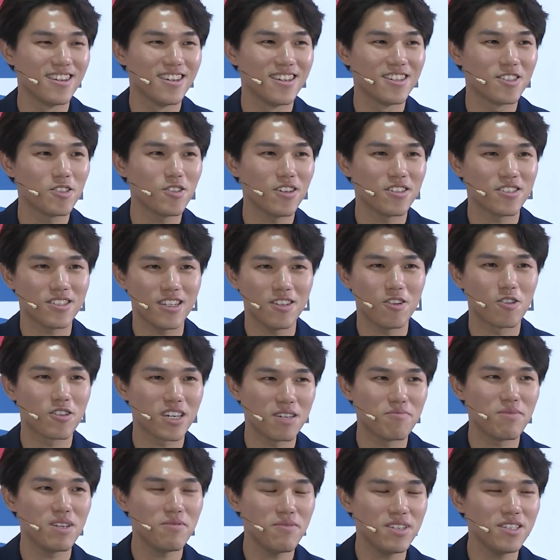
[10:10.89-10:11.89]
So I said, okay,
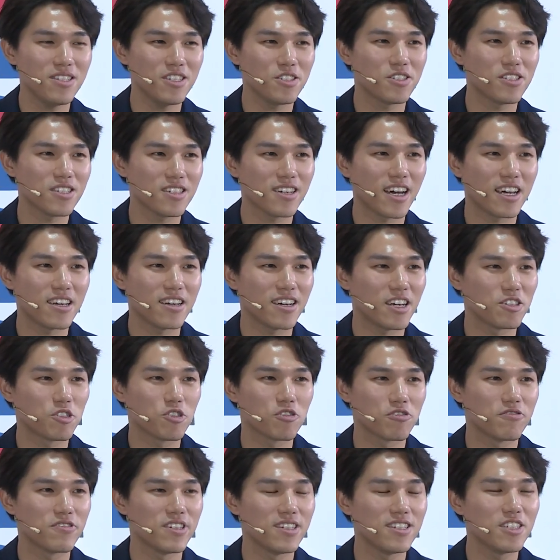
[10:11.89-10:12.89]
maybe this year I
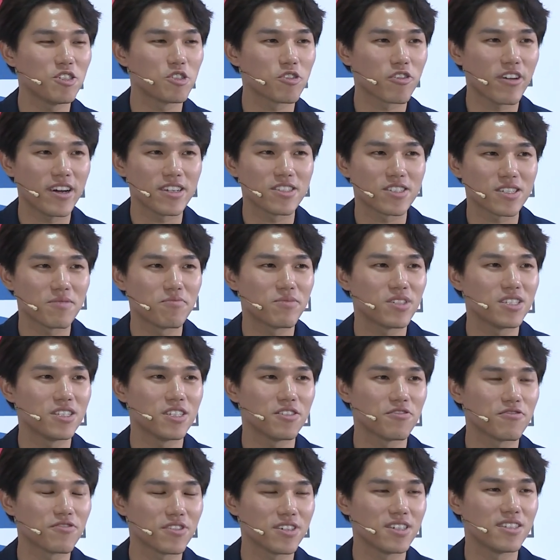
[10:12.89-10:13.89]
should really try something
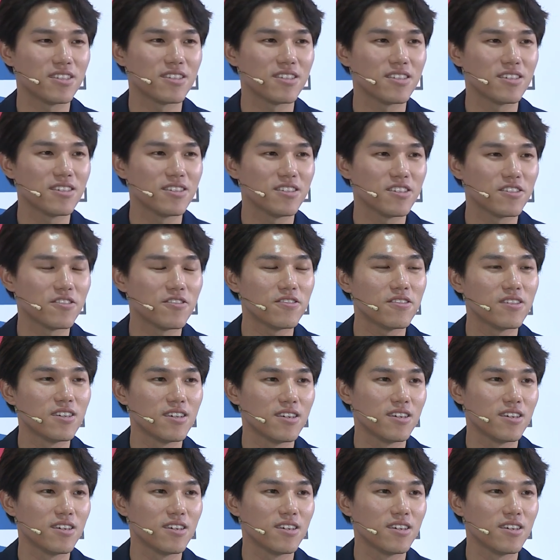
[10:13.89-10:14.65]
different, you know.